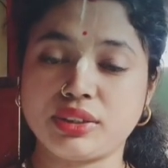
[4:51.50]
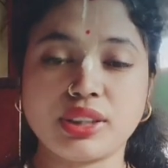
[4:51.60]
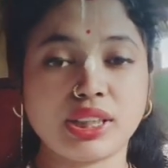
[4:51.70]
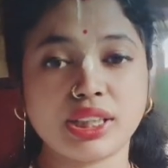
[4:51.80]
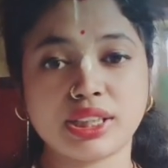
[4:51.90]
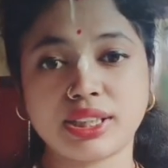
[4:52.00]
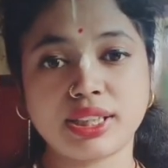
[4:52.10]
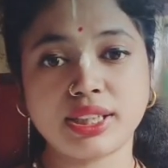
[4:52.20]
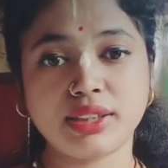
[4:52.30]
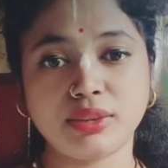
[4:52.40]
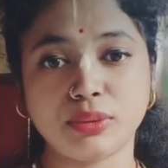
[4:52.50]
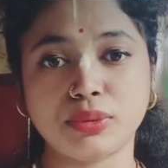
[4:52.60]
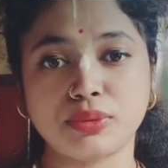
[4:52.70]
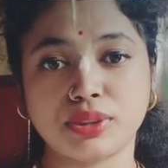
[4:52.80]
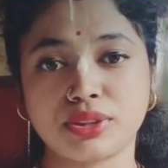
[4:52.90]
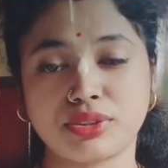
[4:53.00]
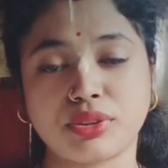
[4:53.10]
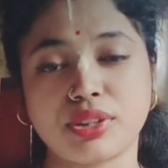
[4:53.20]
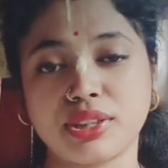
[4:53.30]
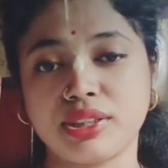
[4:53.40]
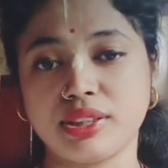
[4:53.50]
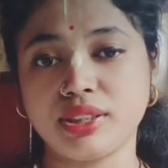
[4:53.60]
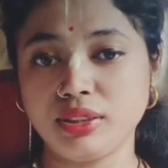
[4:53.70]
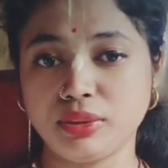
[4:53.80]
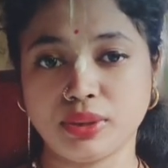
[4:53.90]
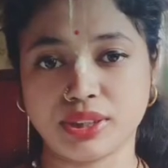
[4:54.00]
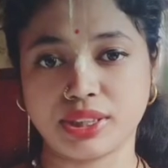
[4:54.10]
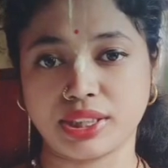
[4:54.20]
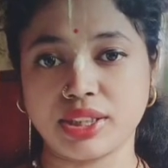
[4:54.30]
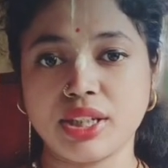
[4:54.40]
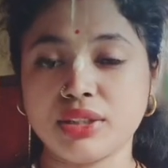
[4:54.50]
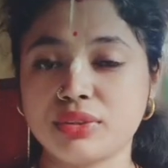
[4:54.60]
your three lobes which is drawn in the lower state.